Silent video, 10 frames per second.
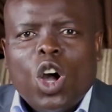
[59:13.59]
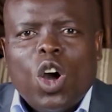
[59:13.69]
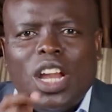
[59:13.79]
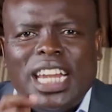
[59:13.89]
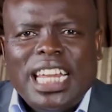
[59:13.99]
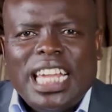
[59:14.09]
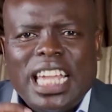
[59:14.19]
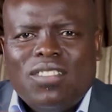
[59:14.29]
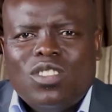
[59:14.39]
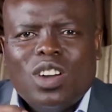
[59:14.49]
only
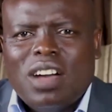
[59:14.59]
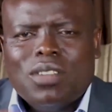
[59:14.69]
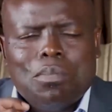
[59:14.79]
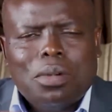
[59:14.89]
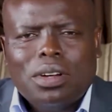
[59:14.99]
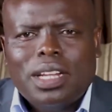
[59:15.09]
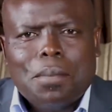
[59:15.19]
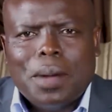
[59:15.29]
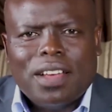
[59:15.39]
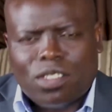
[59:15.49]
if you have a boarding
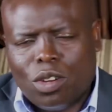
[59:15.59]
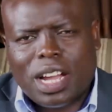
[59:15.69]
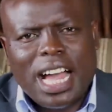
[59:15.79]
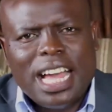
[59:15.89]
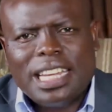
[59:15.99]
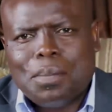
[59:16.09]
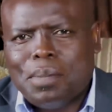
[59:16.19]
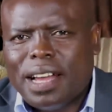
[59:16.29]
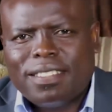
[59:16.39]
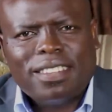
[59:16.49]
pass, you can't
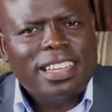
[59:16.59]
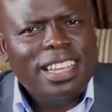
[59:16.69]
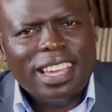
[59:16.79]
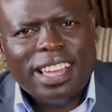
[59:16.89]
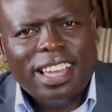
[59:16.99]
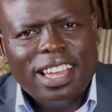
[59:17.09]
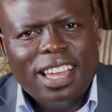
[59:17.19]
pass here.